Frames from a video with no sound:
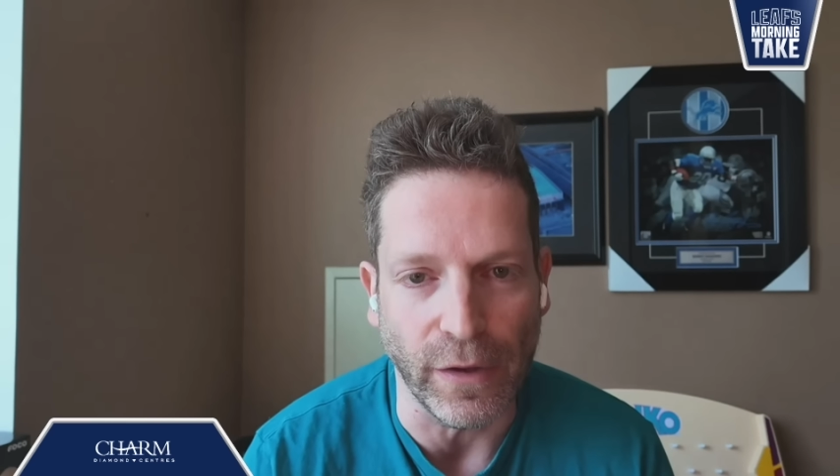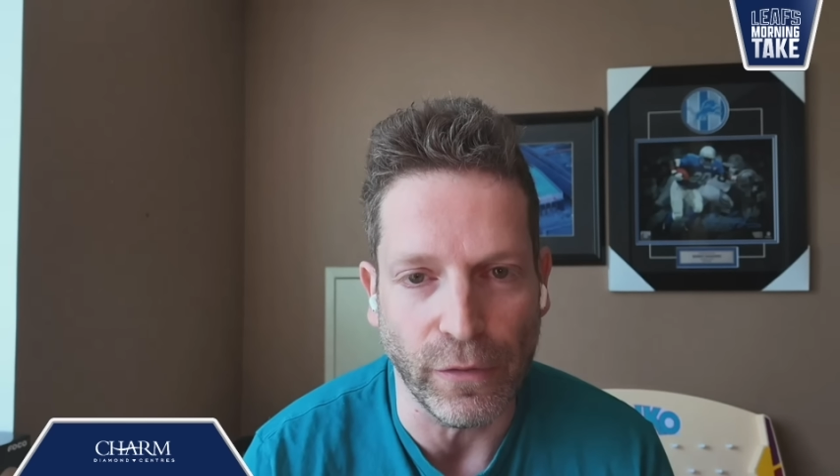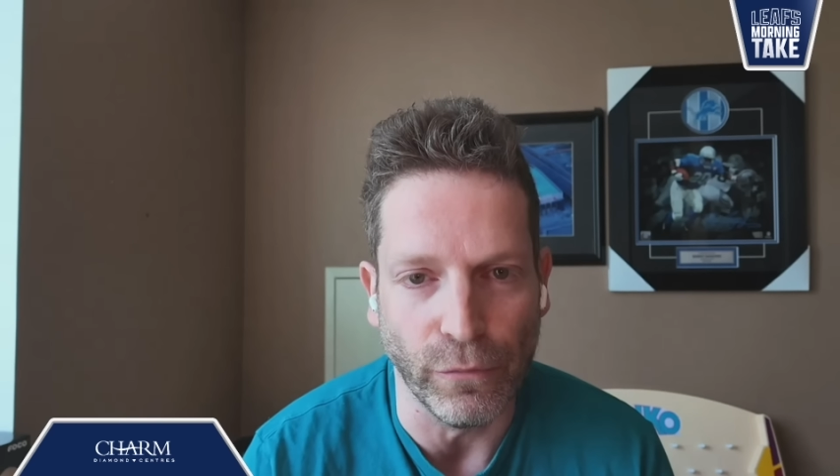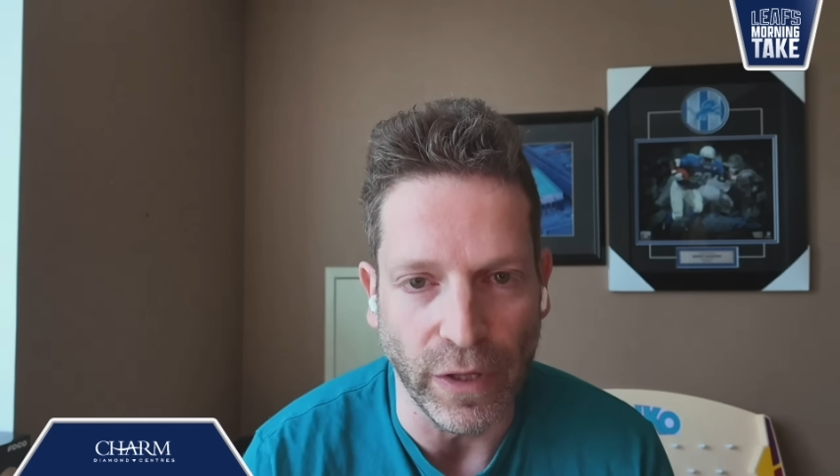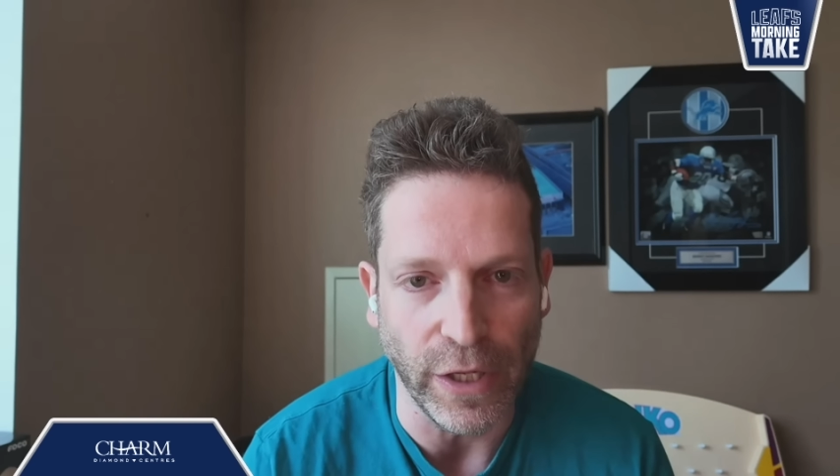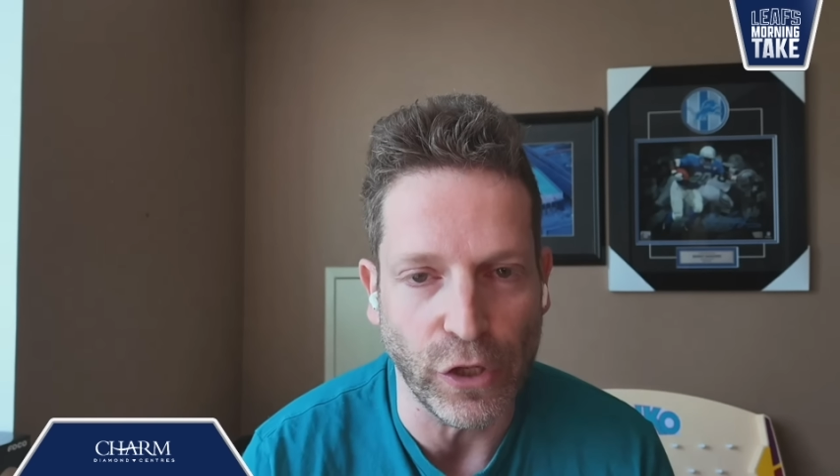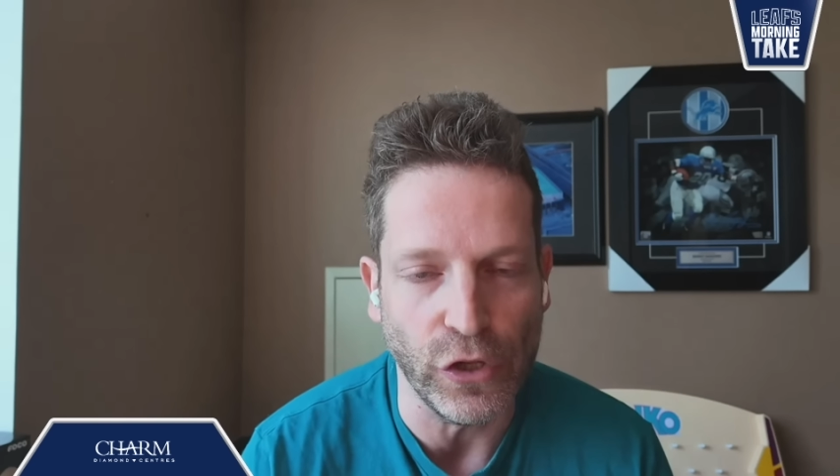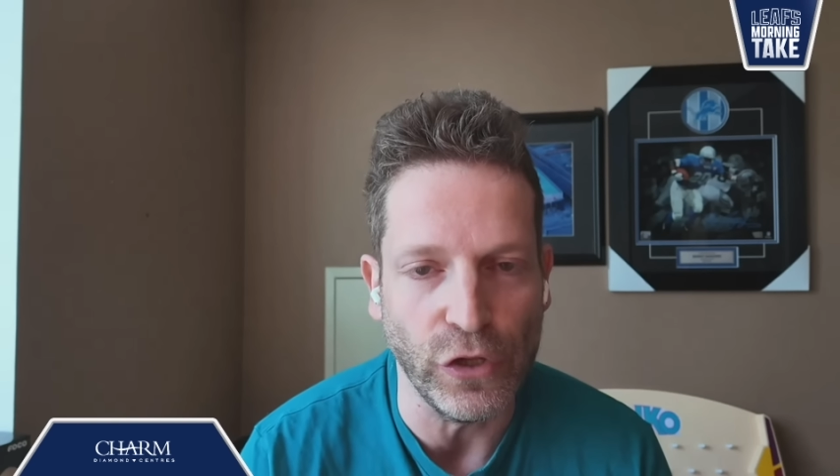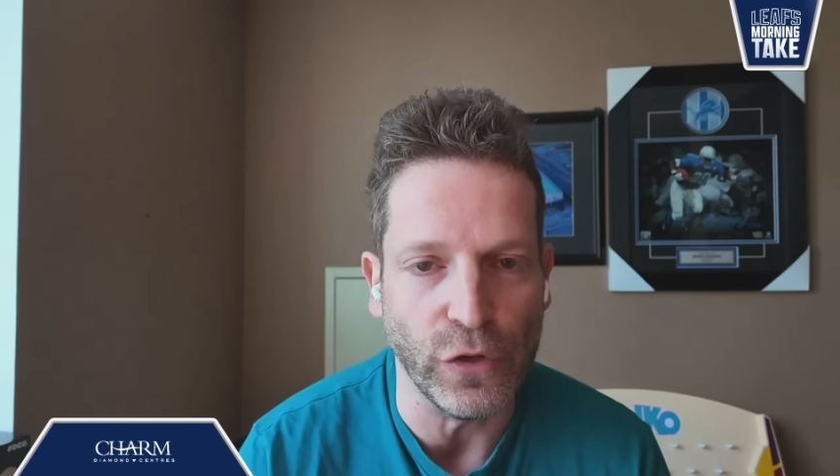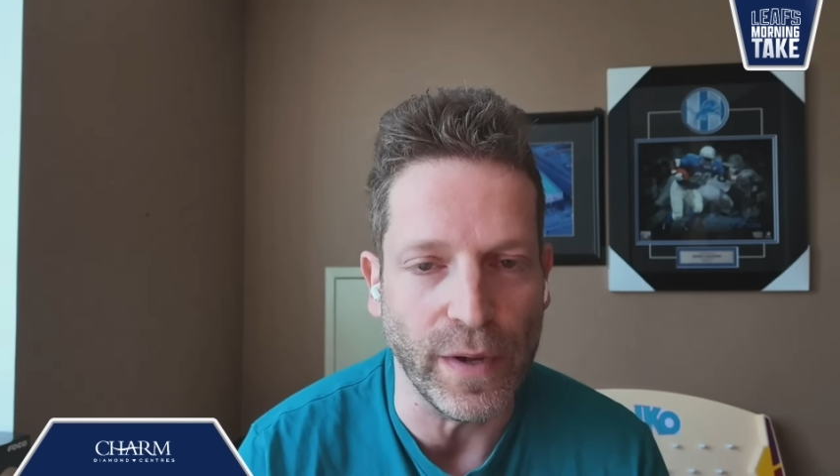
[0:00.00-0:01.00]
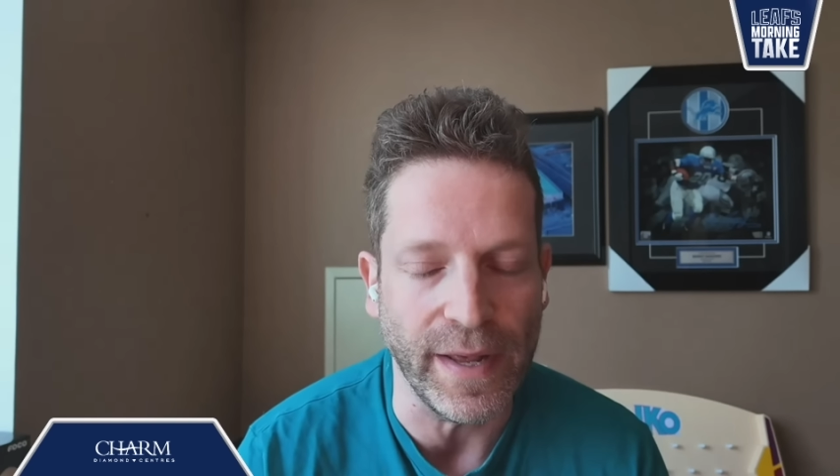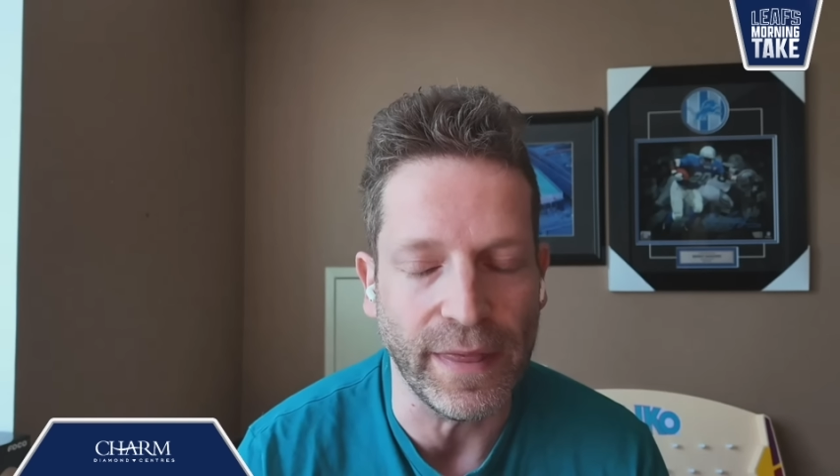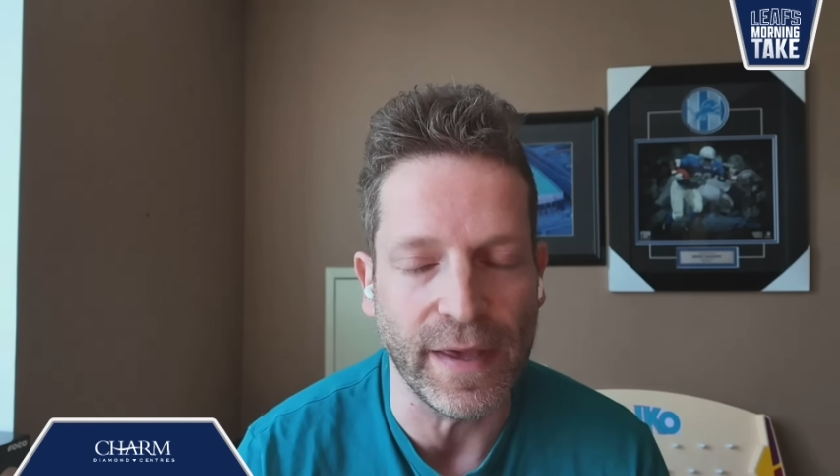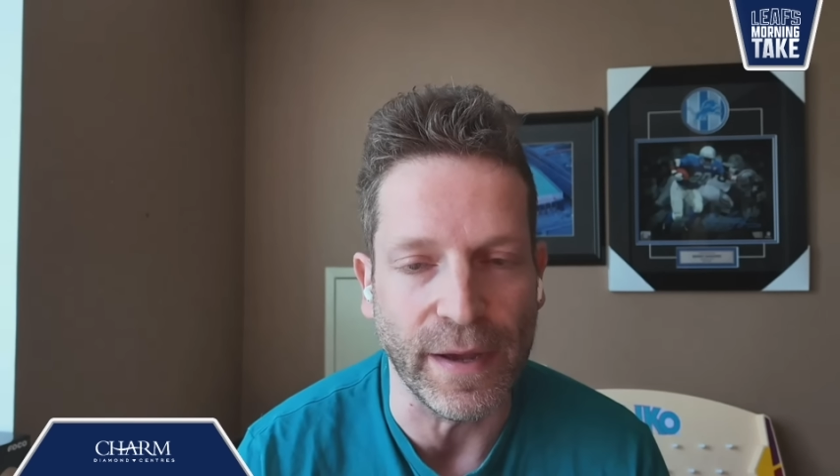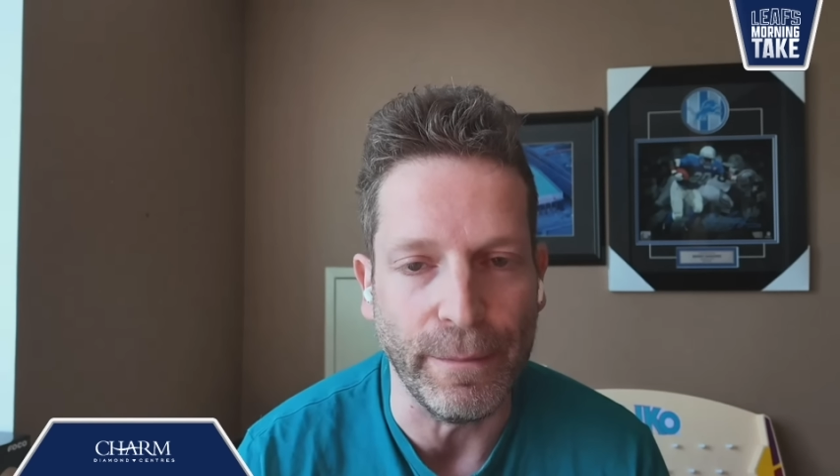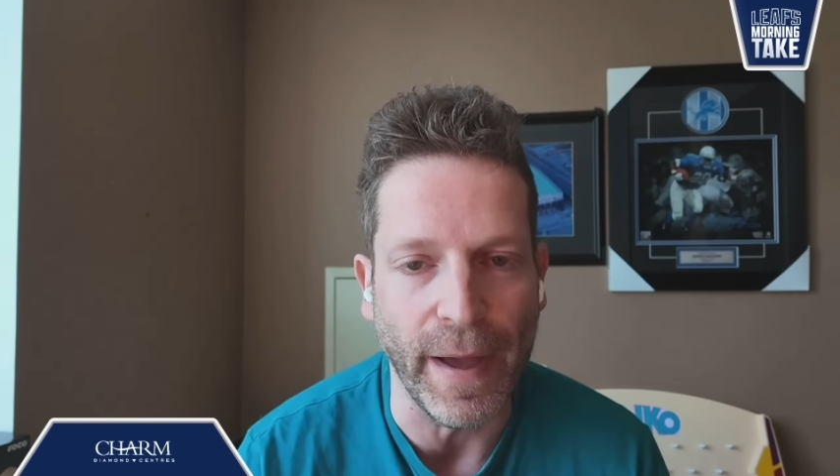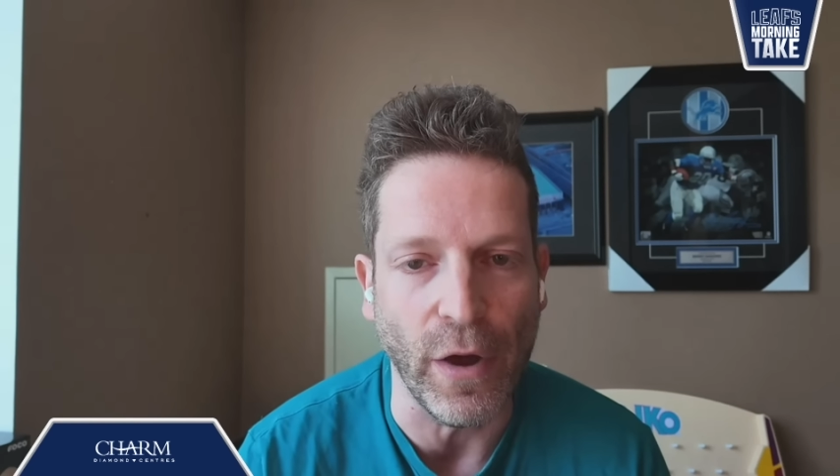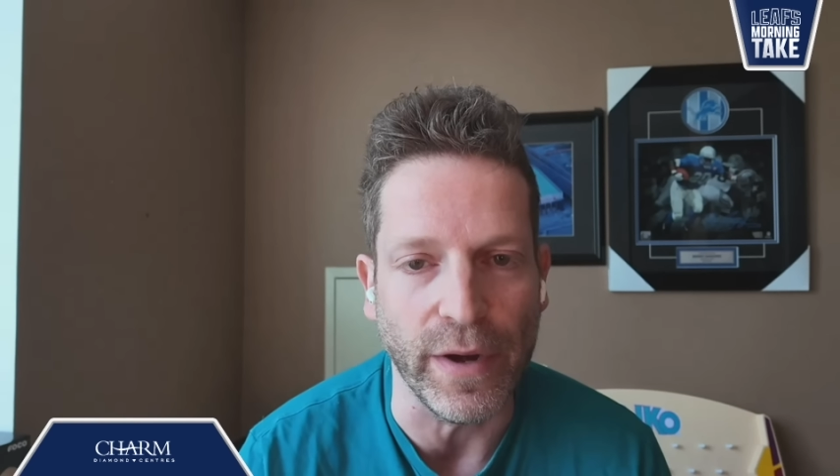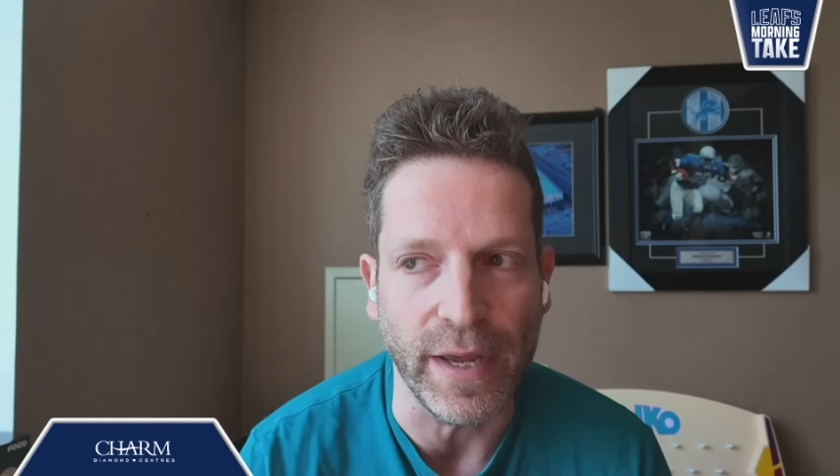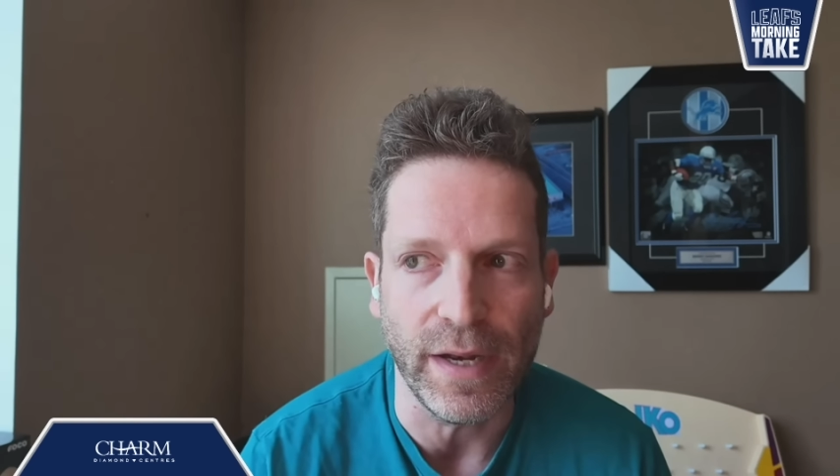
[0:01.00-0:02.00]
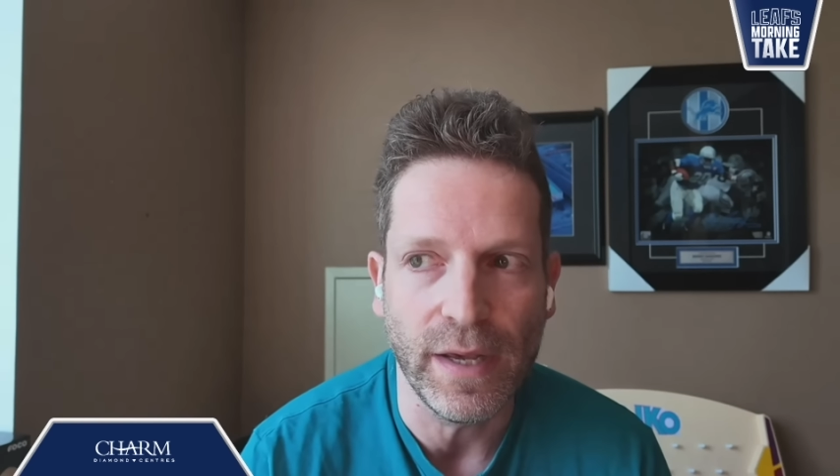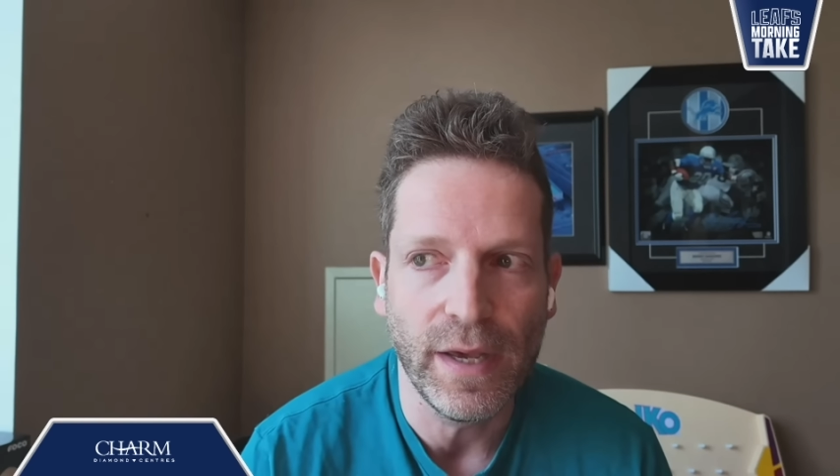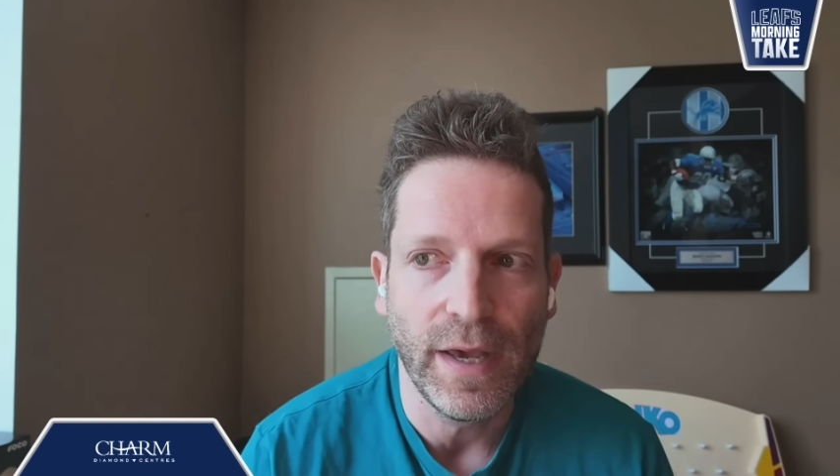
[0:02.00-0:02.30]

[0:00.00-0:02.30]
They really couldn't do anything about it.